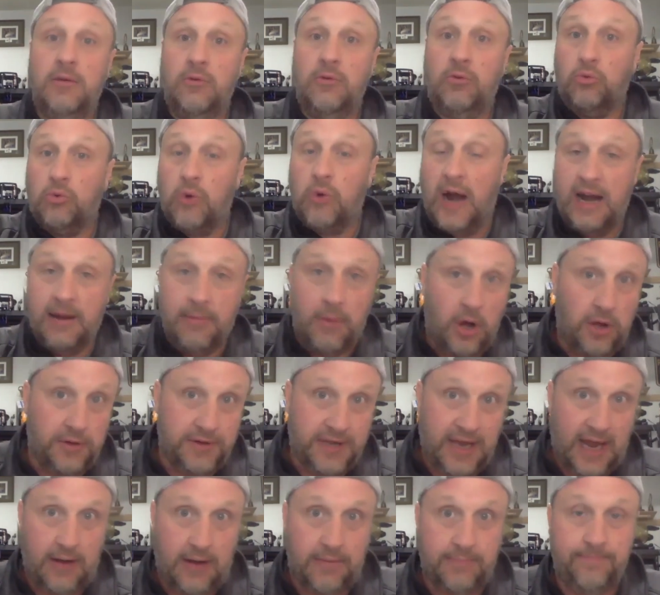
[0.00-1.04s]
Write them all
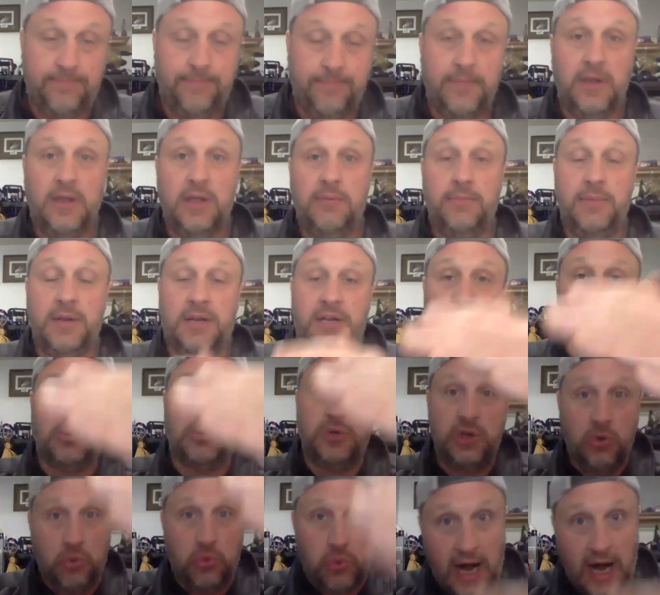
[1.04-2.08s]
down, because when
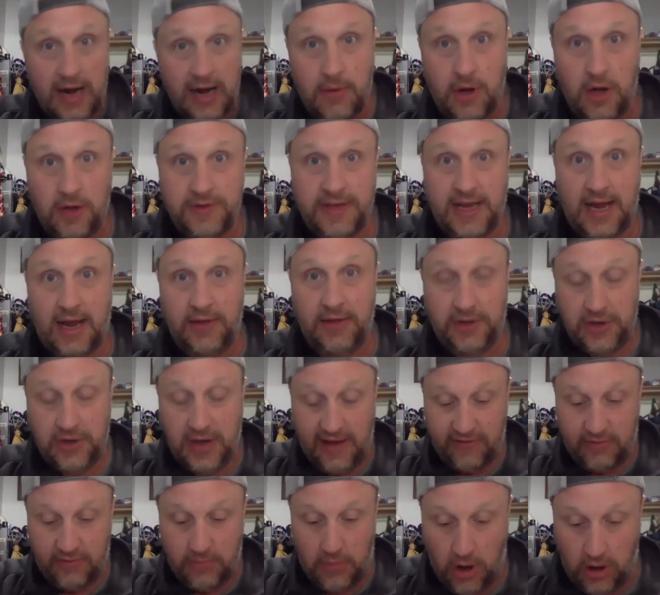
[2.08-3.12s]
you write them all down, then you have
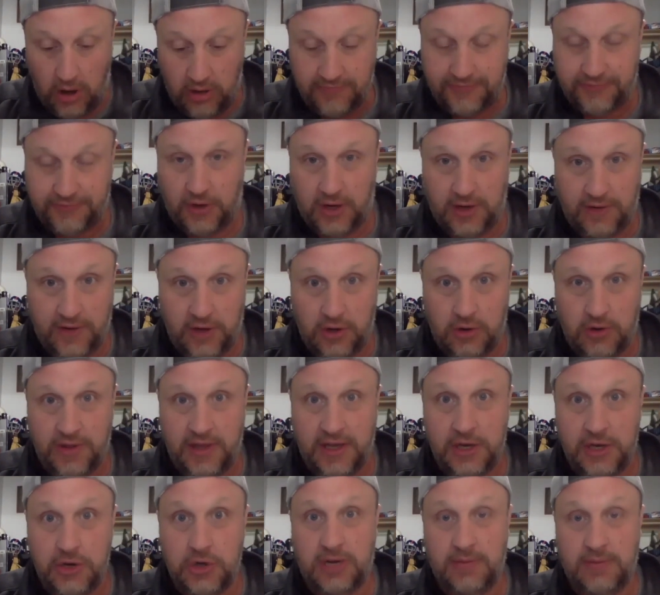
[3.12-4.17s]
them all in front of you, and
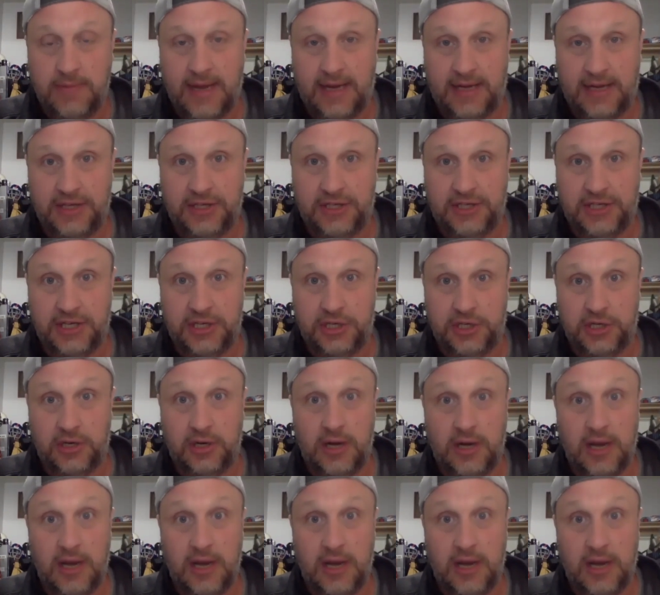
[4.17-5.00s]
then you can make a decision.